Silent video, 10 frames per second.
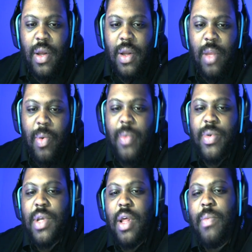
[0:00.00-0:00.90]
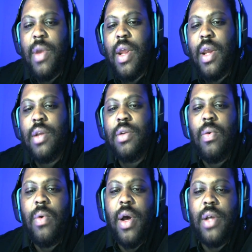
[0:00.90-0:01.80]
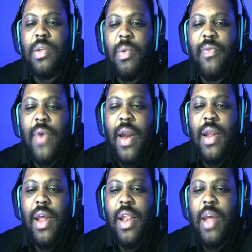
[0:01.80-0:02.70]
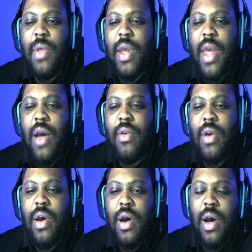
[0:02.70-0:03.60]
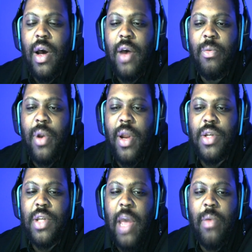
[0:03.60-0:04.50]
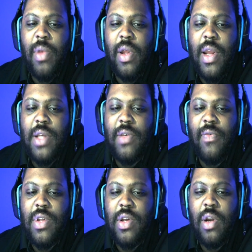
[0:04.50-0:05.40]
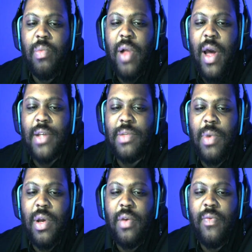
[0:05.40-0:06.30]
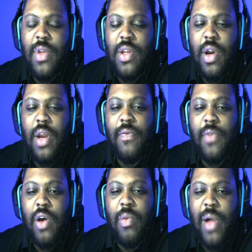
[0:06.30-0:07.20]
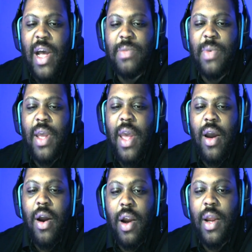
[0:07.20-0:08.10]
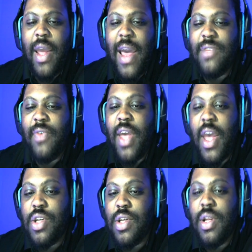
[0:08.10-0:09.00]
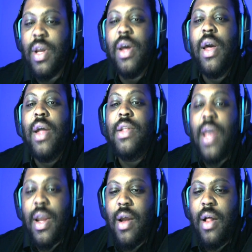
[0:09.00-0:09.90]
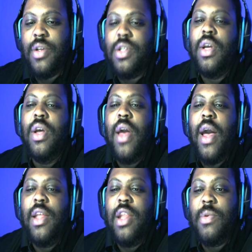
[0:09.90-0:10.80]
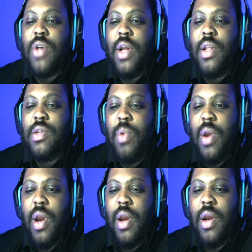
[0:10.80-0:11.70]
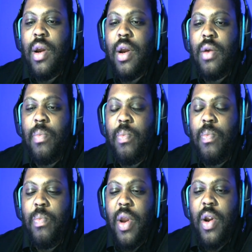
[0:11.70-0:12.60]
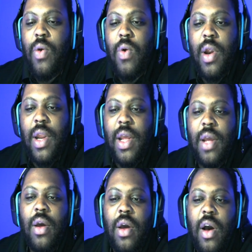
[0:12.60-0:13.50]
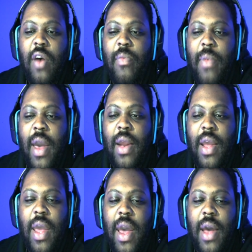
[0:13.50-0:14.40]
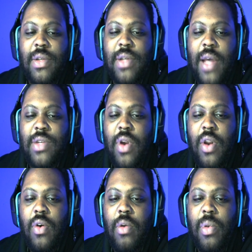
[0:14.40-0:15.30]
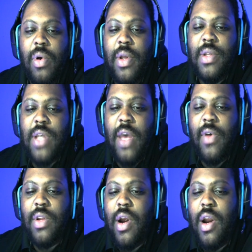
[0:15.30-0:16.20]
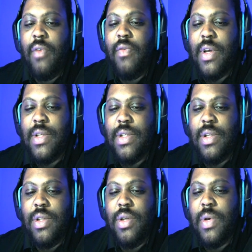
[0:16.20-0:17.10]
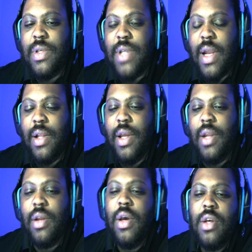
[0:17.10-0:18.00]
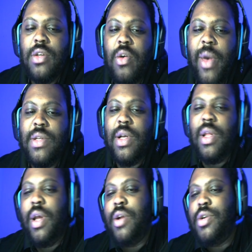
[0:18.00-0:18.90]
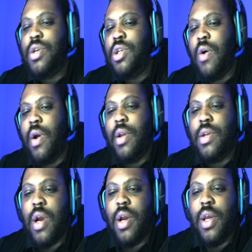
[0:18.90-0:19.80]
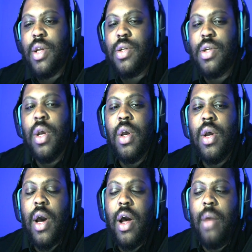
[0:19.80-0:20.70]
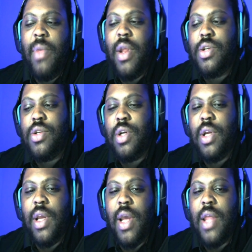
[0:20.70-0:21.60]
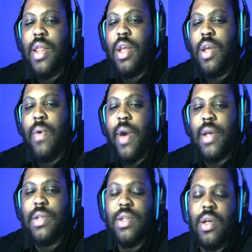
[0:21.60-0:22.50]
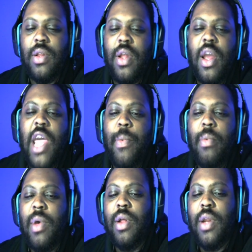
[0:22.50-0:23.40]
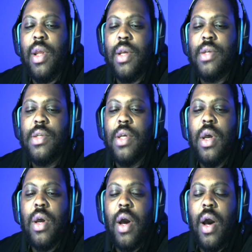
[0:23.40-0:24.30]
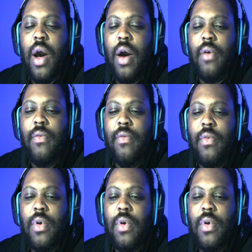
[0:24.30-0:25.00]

The purpose of the meeting was to provide an in-depth account of the production capabilities of Venturi plasma, Venturi flow plasma ga arc gasification technology, and to demonstrate the superior superiority of Magnegas as a renewable and safe alternative to acetylene. So basically, they're just showing the Turkish uh, ministry in the U S their capabilities of